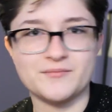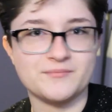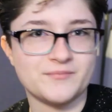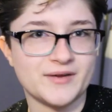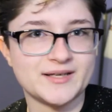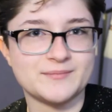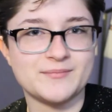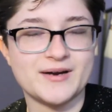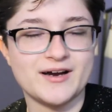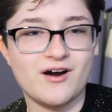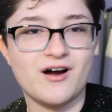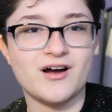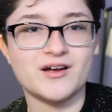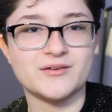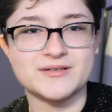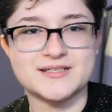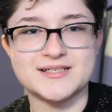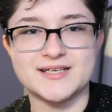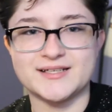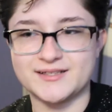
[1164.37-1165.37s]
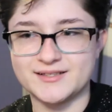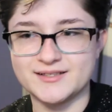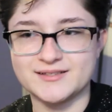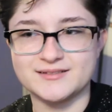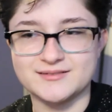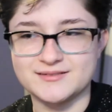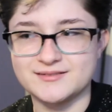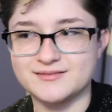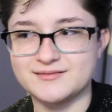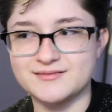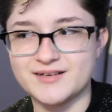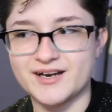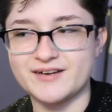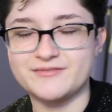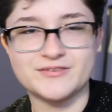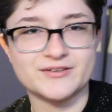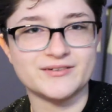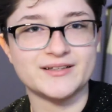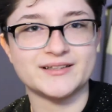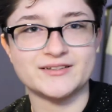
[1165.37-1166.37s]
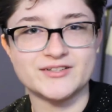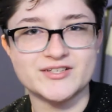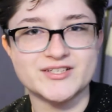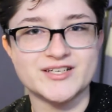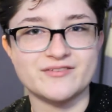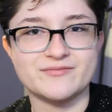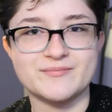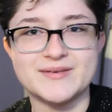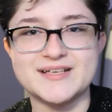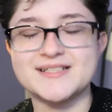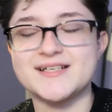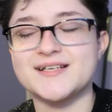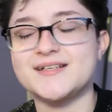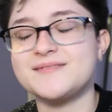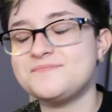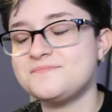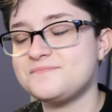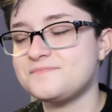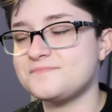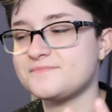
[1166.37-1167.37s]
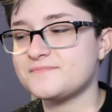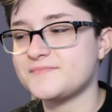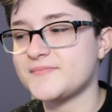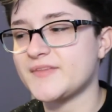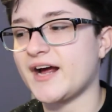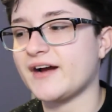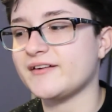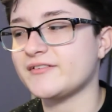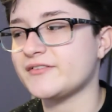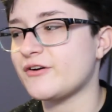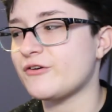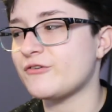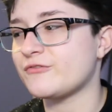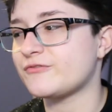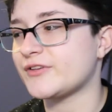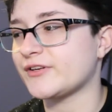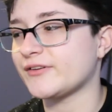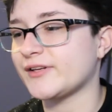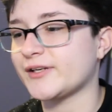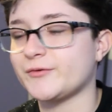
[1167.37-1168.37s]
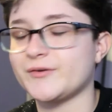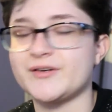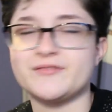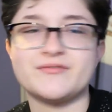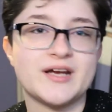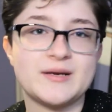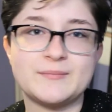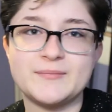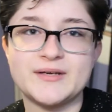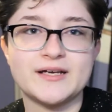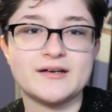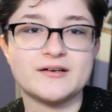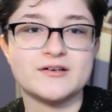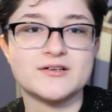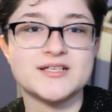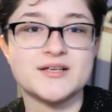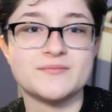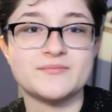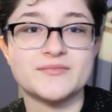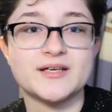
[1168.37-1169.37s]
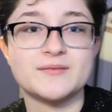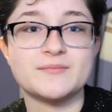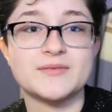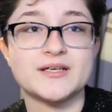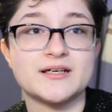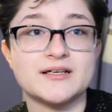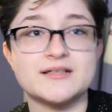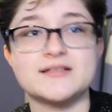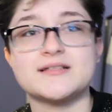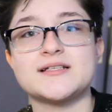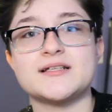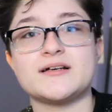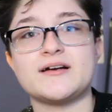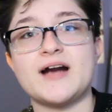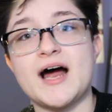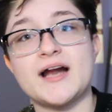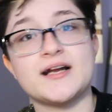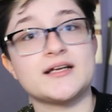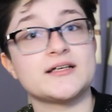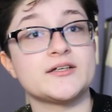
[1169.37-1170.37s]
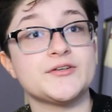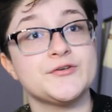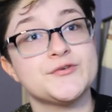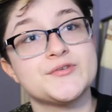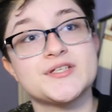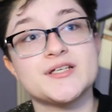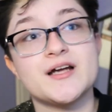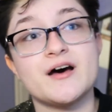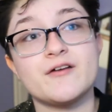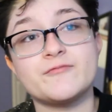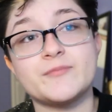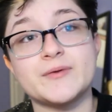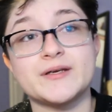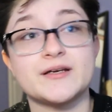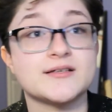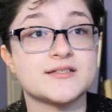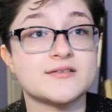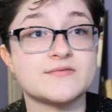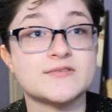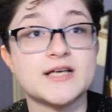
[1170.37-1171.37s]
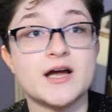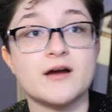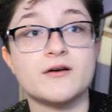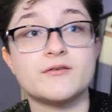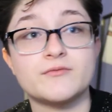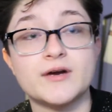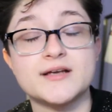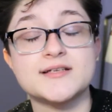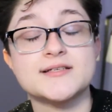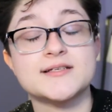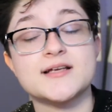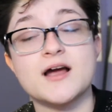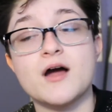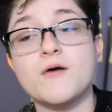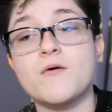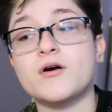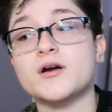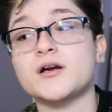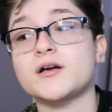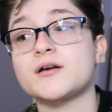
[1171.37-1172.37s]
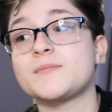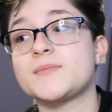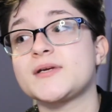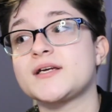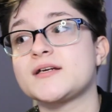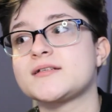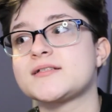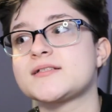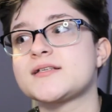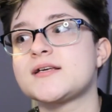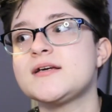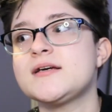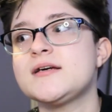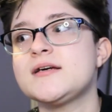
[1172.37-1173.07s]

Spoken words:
like, my aunt was like, I feel like there's stuff missing. I don't know if they're, like, revamping it or something because they're adding new stuff because of Rise of Skywalker, because